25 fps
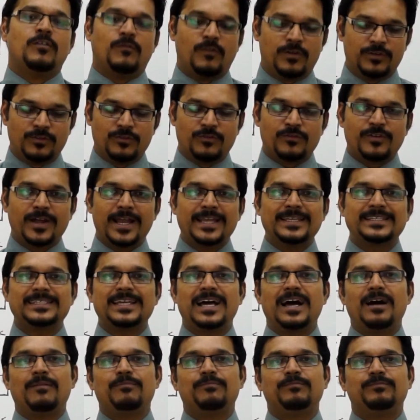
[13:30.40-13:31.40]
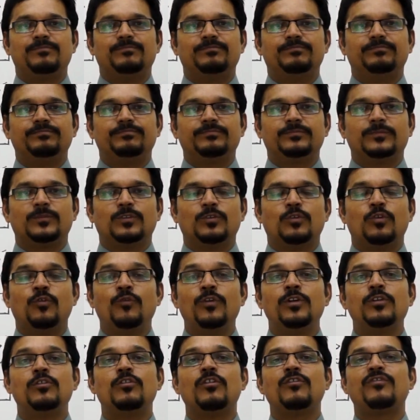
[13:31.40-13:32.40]
when you rise up
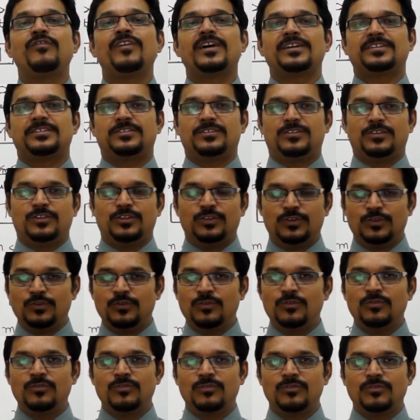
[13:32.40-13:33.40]
who will go first you